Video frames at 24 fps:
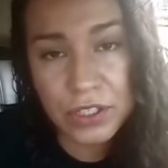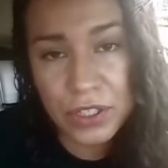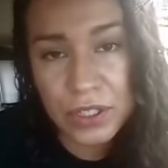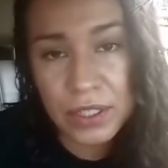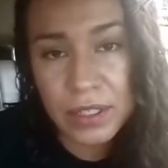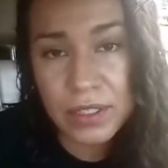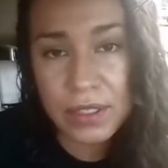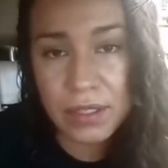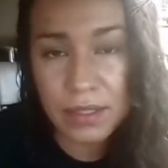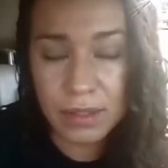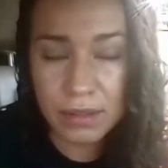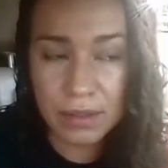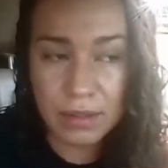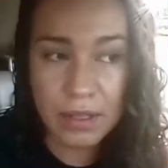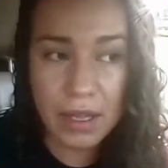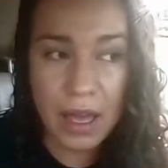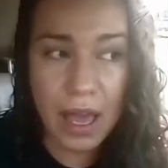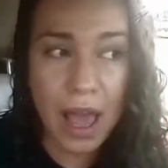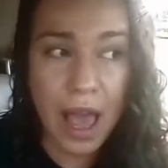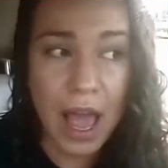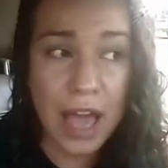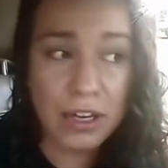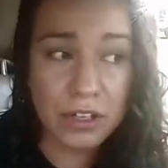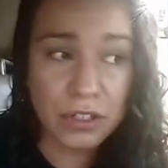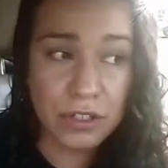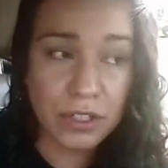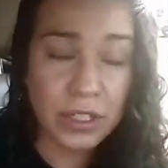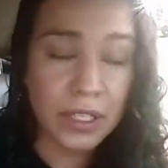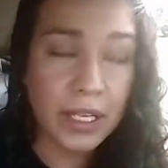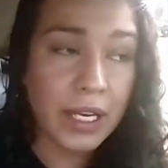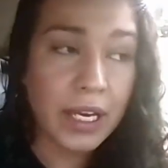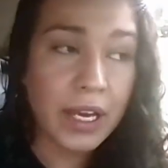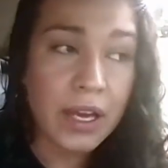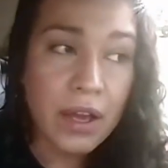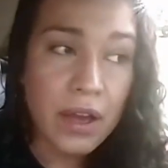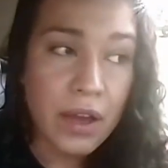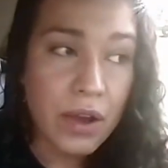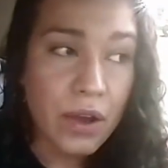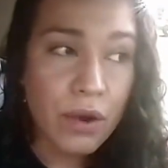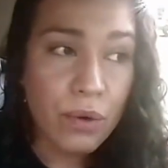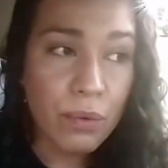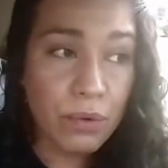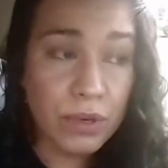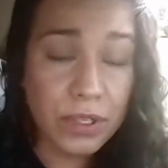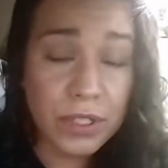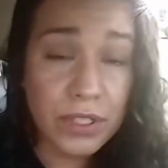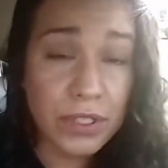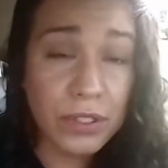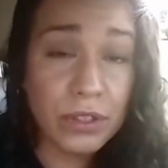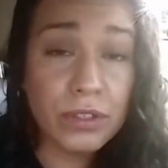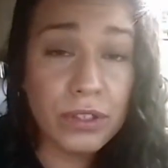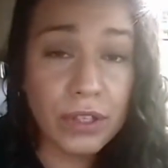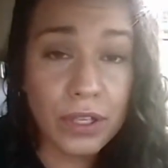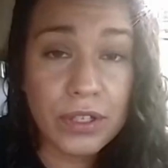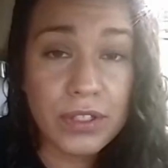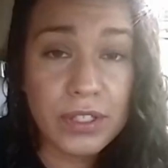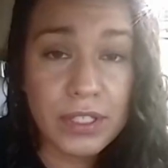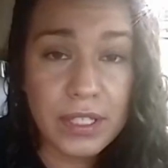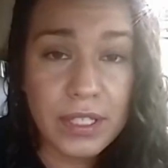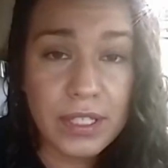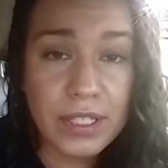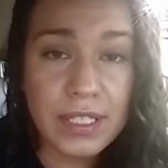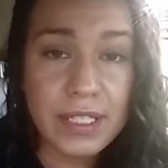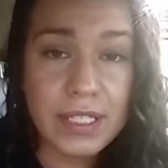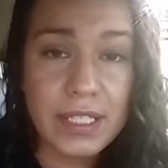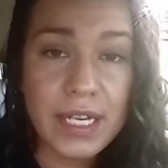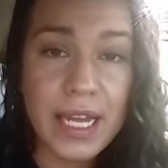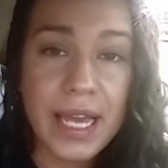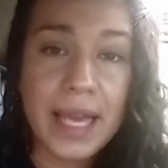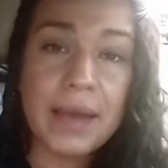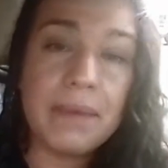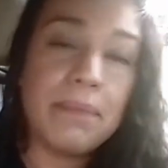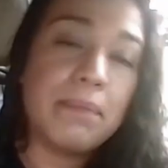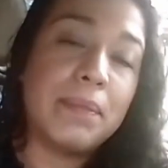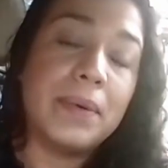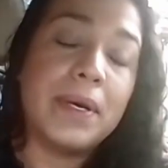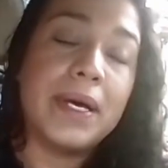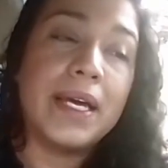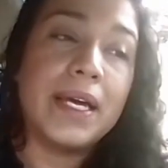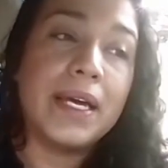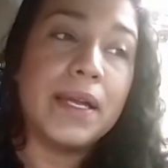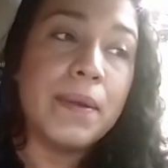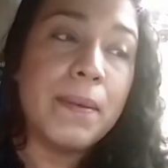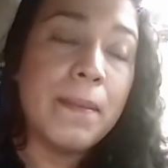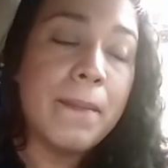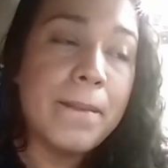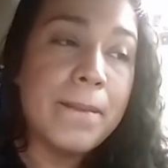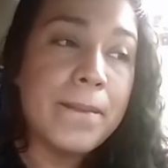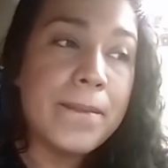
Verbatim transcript: She's actually, we're still close to this day, but